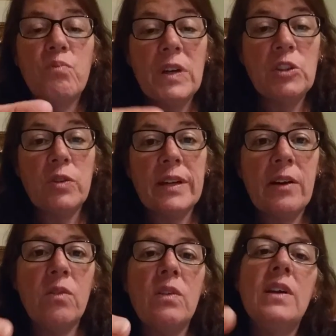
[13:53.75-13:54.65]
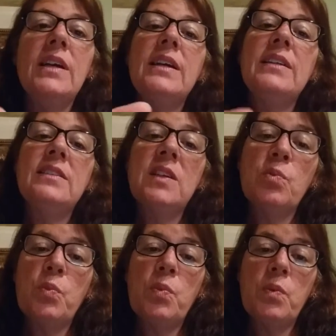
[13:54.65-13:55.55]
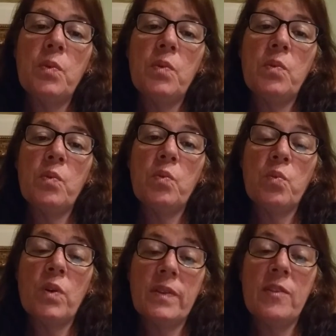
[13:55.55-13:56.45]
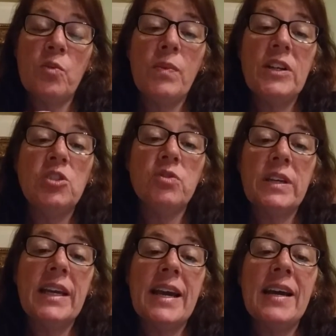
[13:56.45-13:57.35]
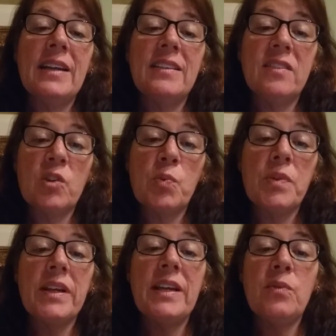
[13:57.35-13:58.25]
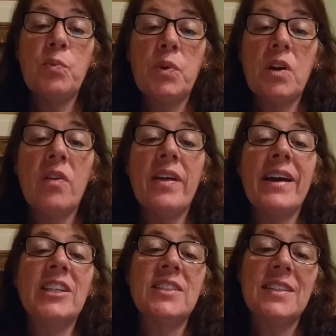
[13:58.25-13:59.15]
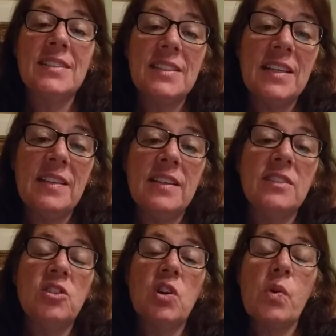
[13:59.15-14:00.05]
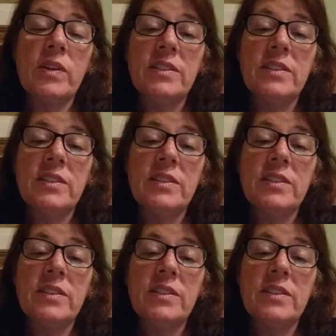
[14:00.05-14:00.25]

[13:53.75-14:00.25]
Measure it out, dump what they're measuring onto their plate, and put all the excess in the to-go